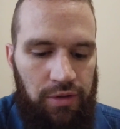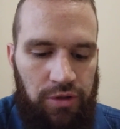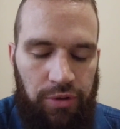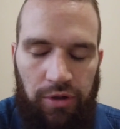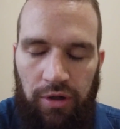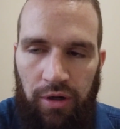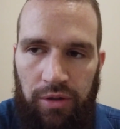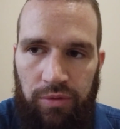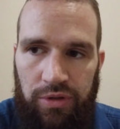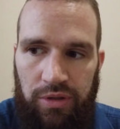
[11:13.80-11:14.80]
So your
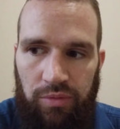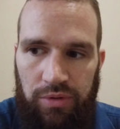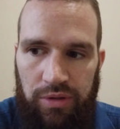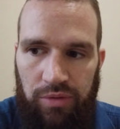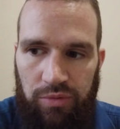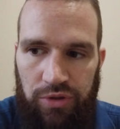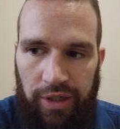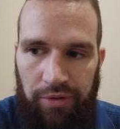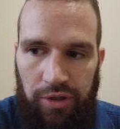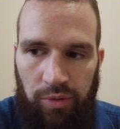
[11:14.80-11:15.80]
heart was
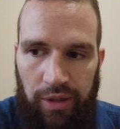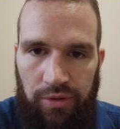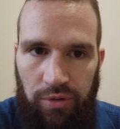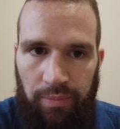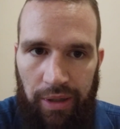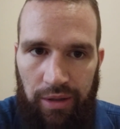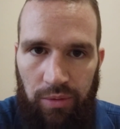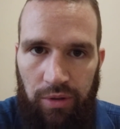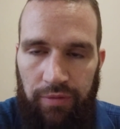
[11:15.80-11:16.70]
generally created to obey you.